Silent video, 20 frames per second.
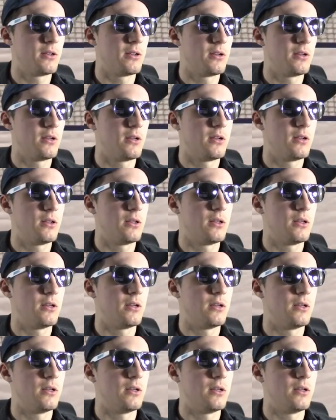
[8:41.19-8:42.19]

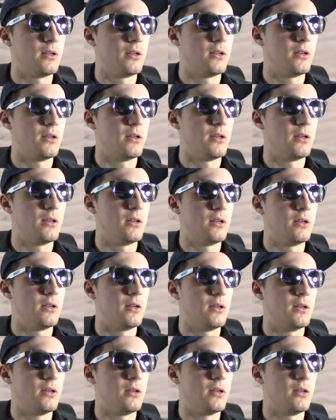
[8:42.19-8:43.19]

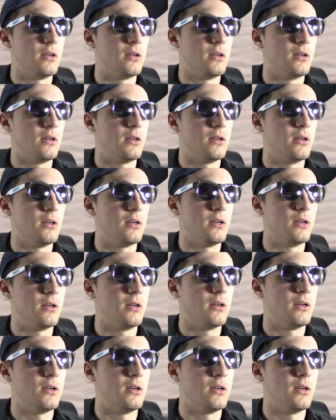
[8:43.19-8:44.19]

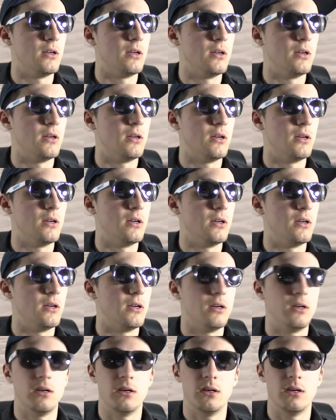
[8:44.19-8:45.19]

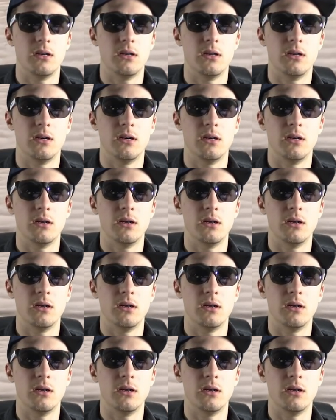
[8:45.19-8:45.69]
[no speech]